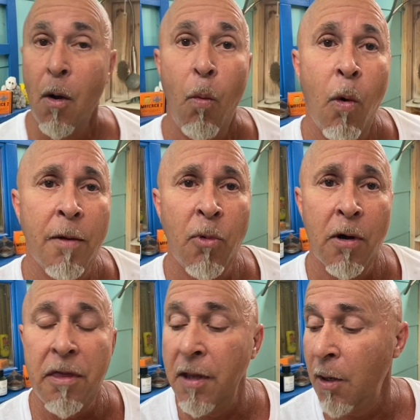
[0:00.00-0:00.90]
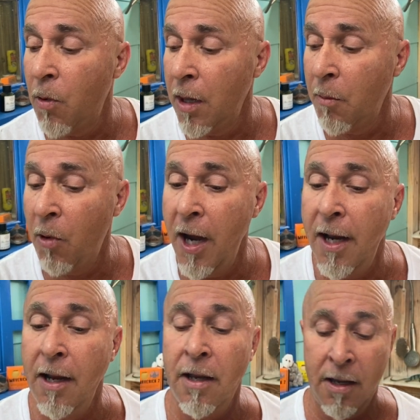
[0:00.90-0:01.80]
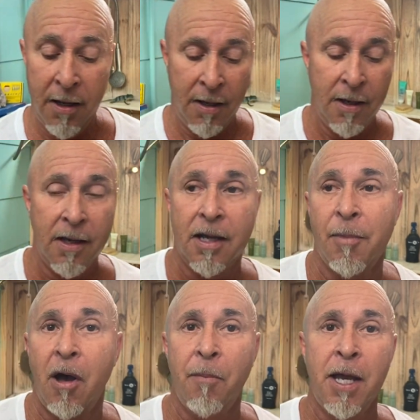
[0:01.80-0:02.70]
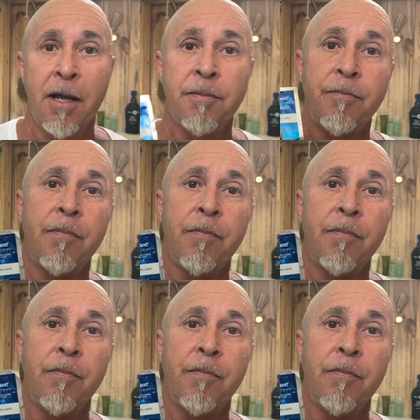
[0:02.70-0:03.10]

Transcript: One more thing while I'm waiting. Come on, man.